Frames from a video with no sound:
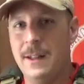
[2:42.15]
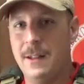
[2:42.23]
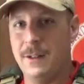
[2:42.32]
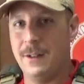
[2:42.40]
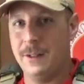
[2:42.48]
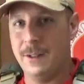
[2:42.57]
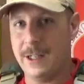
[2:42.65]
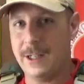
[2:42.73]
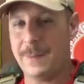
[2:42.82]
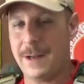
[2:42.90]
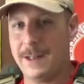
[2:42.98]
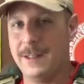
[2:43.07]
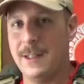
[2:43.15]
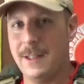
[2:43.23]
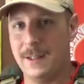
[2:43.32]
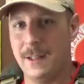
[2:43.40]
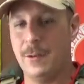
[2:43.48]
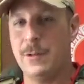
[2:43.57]
little lunch
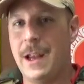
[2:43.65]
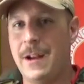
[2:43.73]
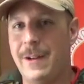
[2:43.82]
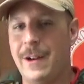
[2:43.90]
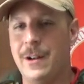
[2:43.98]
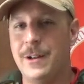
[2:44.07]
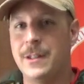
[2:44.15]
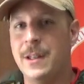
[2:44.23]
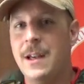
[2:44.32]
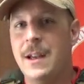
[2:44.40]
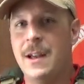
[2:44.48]
boxes, load carriers.